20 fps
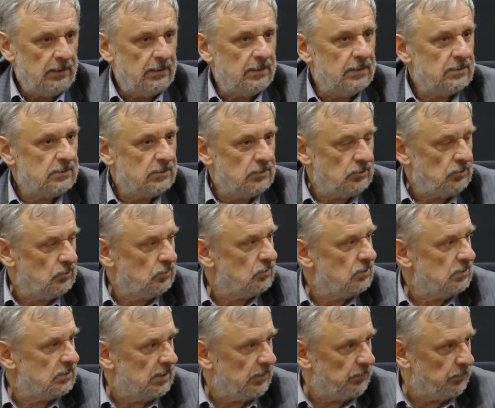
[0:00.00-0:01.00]
decision
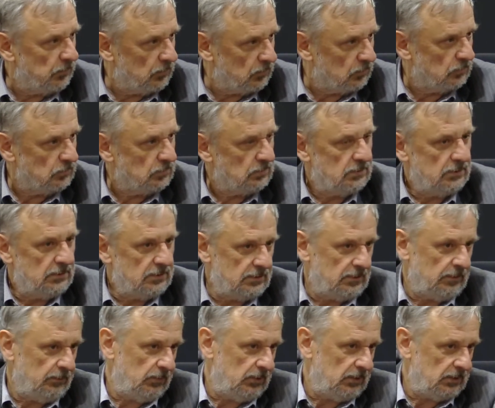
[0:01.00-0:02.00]
support
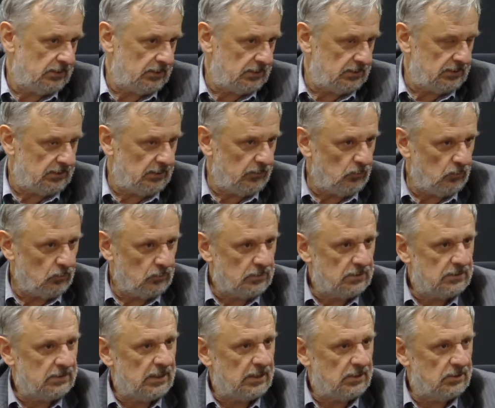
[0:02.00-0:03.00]
system. The system would
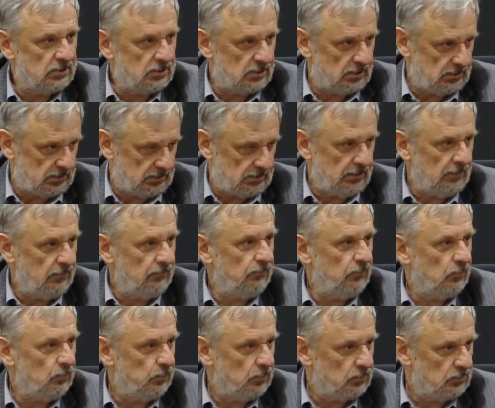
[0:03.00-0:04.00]
suggest a
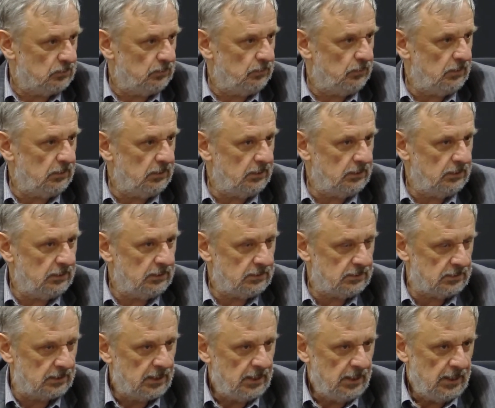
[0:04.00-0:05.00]
few
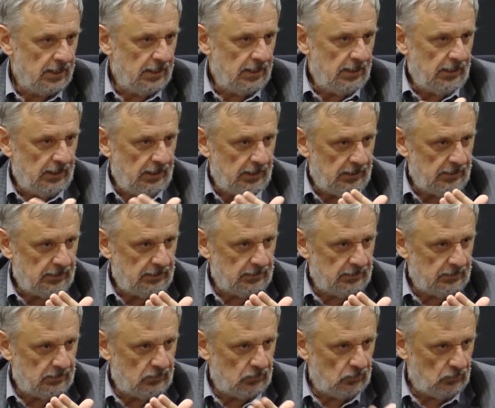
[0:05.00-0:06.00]
possibilities,
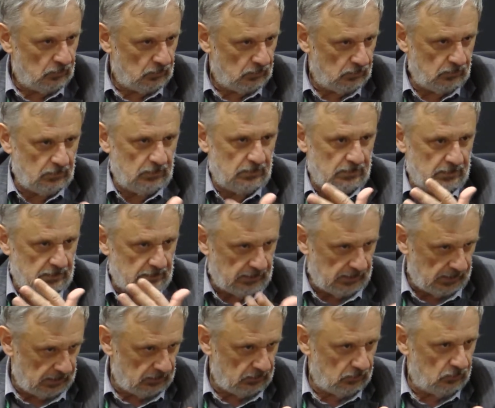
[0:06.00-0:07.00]
and you as an
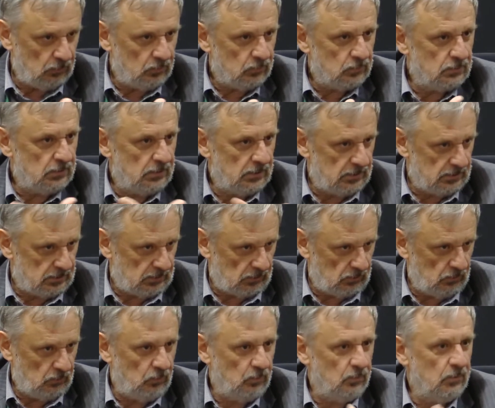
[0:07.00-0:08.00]
end user, as a
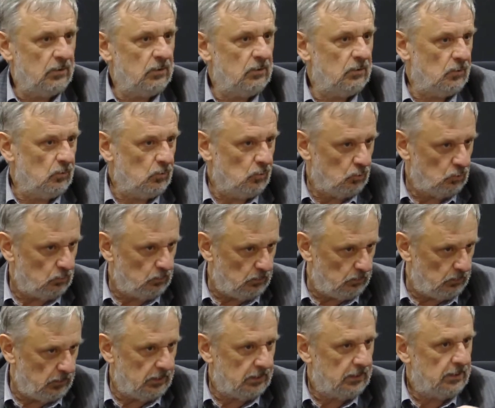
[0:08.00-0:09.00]
human, would be
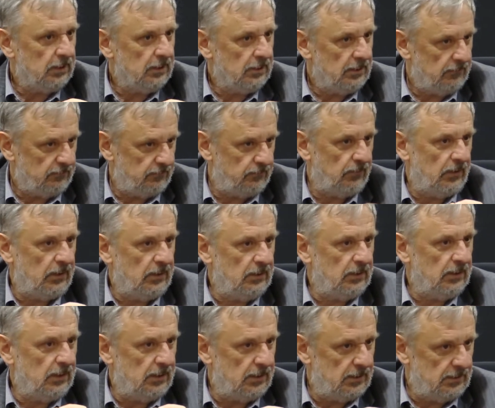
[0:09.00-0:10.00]
making the
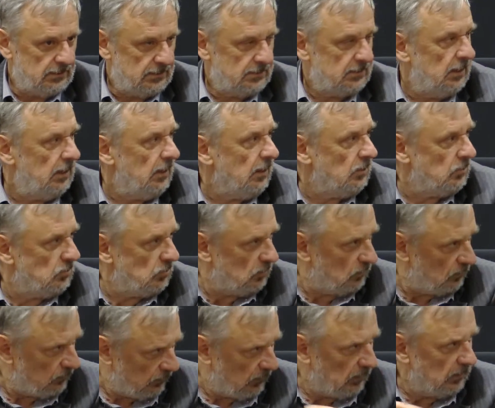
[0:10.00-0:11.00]
final
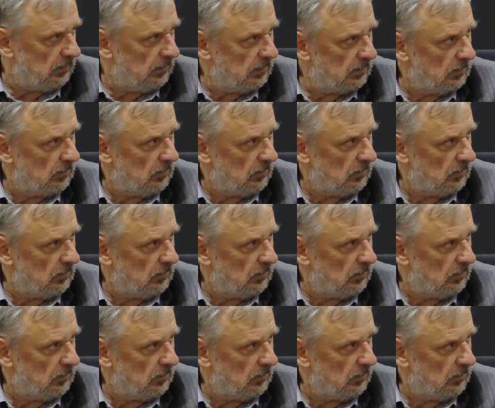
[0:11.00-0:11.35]
selection, final